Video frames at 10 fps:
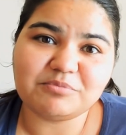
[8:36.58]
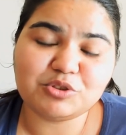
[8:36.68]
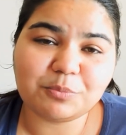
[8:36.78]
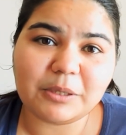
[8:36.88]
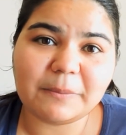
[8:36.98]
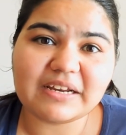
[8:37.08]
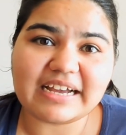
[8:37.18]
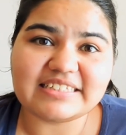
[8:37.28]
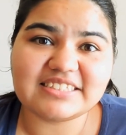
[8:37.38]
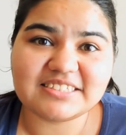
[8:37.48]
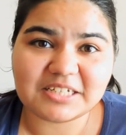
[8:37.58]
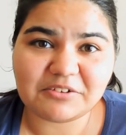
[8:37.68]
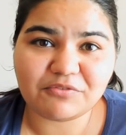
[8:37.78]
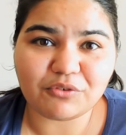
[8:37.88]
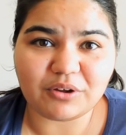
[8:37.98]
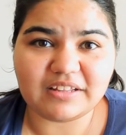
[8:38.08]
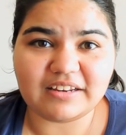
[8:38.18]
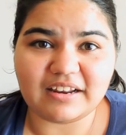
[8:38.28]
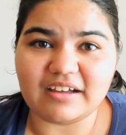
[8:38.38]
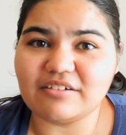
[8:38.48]
two people can still fall
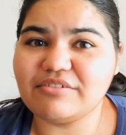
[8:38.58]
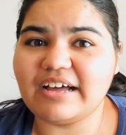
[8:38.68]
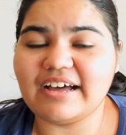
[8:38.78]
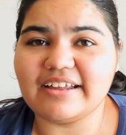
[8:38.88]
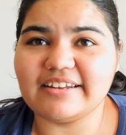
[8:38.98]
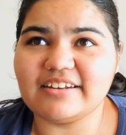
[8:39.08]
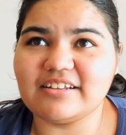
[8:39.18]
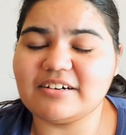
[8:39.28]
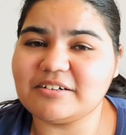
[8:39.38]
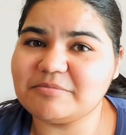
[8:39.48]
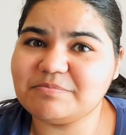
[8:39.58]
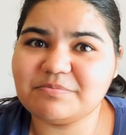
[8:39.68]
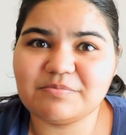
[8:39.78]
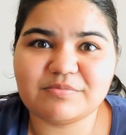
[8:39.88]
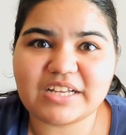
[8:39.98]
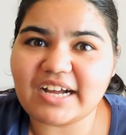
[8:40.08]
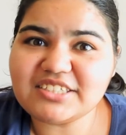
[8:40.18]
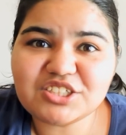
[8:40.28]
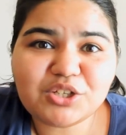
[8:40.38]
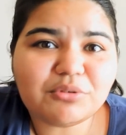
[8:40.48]
in love and
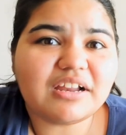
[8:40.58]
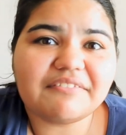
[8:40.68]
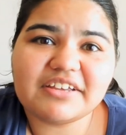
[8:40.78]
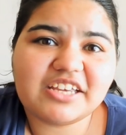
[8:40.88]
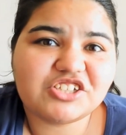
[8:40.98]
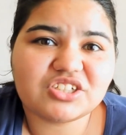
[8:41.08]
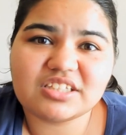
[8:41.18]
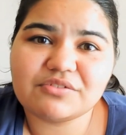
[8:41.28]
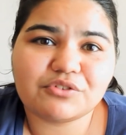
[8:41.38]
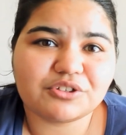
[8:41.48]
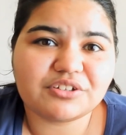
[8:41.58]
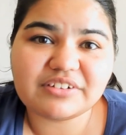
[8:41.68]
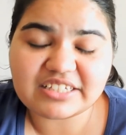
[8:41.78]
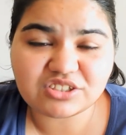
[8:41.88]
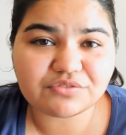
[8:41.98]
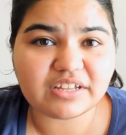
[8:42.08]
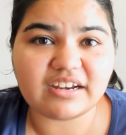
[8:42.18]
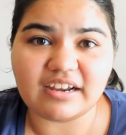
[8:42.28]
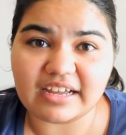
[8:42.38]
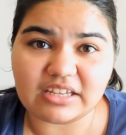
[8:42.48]
continue loving each other for the rest of
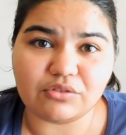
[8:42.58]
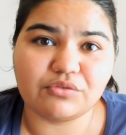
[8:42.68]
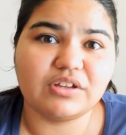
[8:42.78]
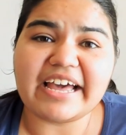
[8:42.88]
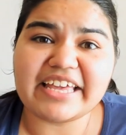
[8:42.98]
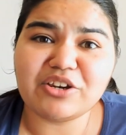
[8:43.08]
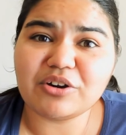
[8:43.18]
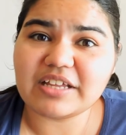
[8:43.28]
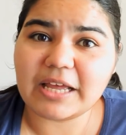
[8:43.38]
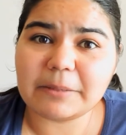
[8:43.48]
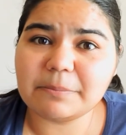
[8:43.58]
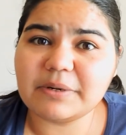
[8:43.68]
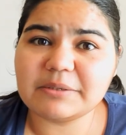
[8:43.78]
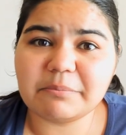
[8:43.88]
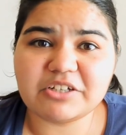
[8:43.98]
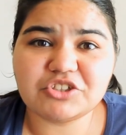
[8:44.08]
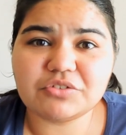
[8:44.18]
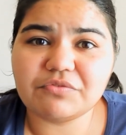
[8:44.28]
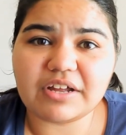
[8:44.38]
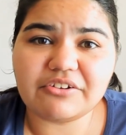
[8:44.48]
their life. I cannot help but
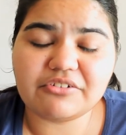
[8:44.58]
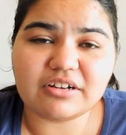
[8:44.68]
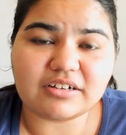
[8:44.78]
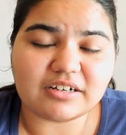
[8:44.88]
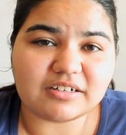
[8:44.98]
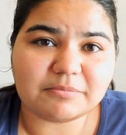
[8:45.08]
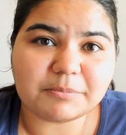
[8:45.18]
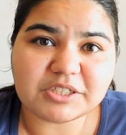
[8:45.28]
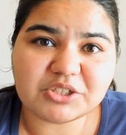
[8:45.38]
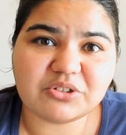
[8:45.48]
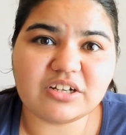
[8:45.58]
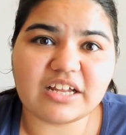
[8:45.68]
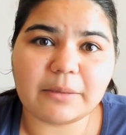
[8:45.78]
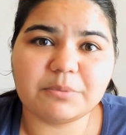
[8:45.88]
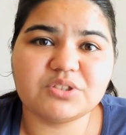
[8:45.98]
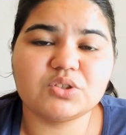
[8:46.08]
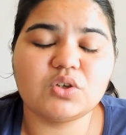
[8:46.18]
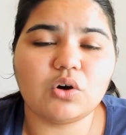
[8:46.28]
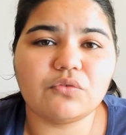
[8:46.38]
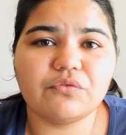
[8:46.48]
mention one particular
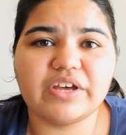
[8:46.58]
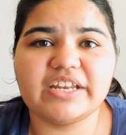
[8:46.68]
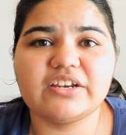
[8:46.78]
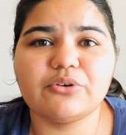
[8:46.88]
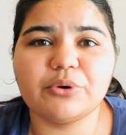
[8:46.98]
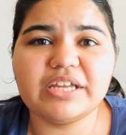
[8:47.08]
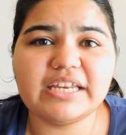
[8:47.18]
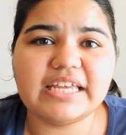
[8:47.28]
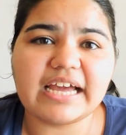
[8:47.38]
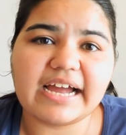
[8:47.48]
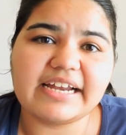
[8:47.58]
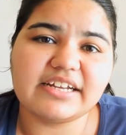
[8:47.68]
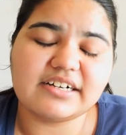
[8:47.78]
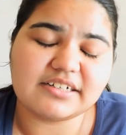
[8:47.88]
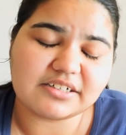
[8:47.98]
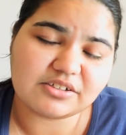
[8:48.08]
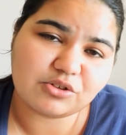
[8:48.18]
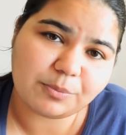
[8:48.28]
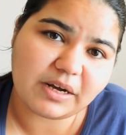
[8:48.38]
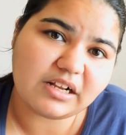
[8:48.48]
episode of when Rohini and
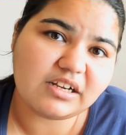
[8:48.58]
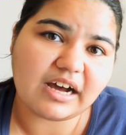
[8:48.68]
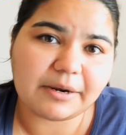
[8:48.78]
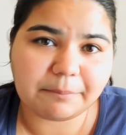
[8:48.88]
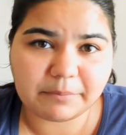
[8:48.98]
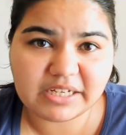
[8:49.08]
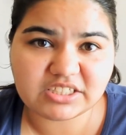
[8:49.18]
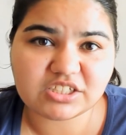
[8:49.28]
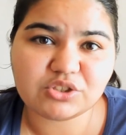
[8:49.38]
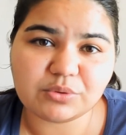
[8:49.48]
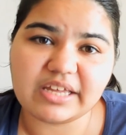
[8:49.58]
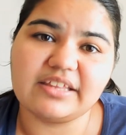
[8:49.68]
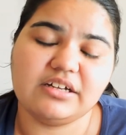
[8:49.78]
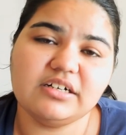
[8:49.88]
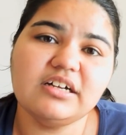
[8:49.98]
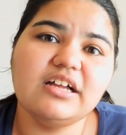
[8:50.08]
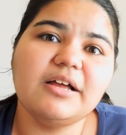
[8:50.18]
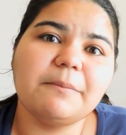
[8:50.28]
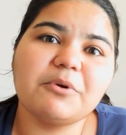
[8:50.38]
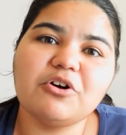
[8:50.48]
Gopal are meeting together
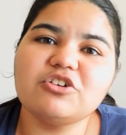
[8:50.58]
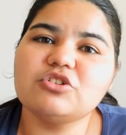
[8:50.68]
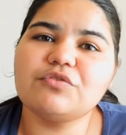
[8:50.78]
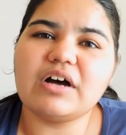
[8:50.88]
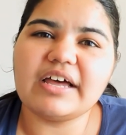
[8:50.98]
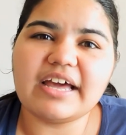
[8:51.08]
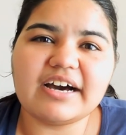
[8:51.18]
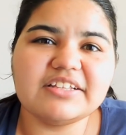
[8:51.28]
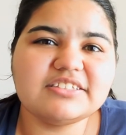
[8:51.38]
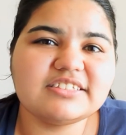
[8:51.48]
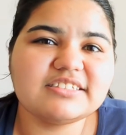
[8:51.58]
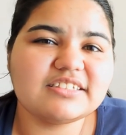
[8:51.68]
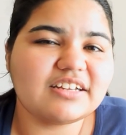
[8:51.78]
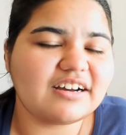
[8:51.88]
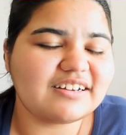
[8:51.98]
because of Ayan's